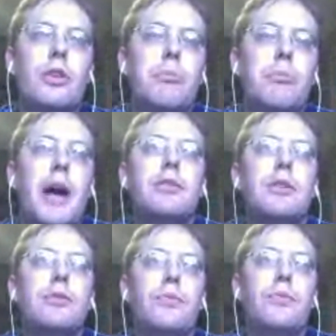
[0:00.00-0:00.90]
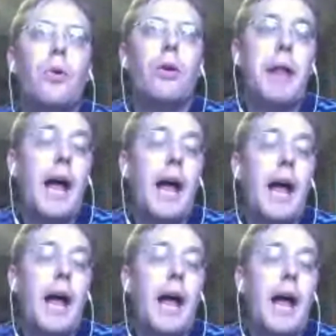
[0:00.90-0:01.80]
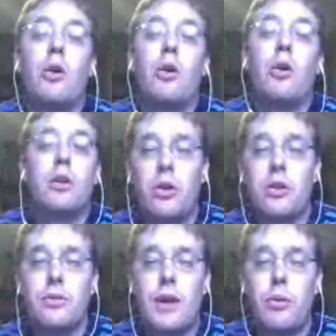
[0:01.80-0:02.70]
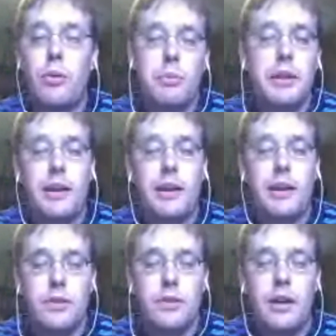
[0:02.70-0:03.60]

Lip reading: orcs and proxies for black orc units that were going to be